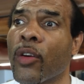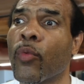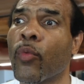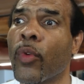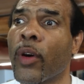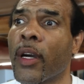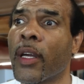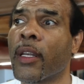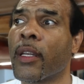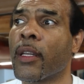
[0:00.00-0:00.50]
on
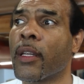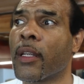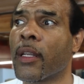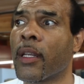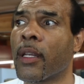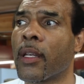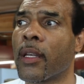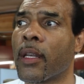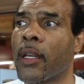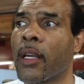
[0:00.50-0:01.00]
what uh,
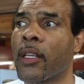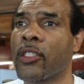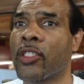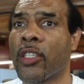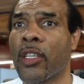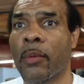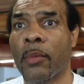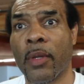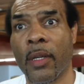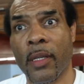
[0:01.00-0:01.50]

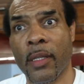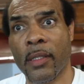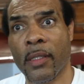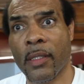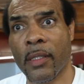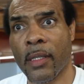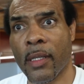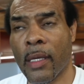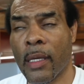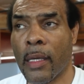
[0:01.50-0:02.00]
Nadjib
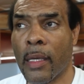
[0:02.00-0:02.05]
does.